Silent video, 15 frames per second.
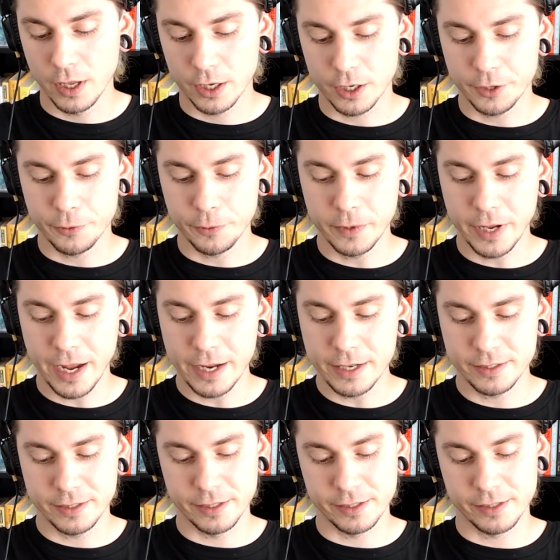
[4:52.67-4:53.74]

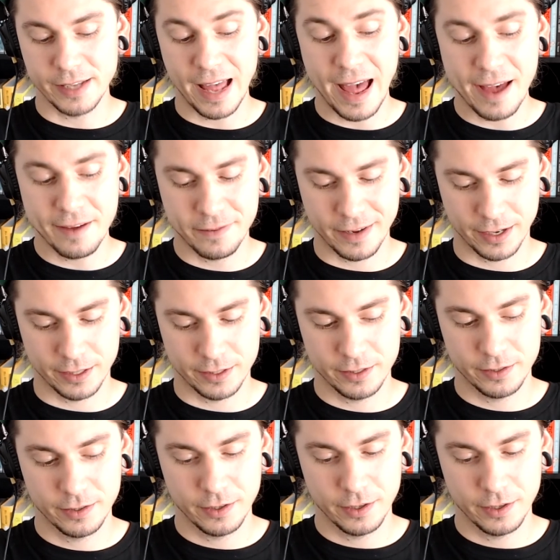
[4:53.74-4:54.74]
creates this effect.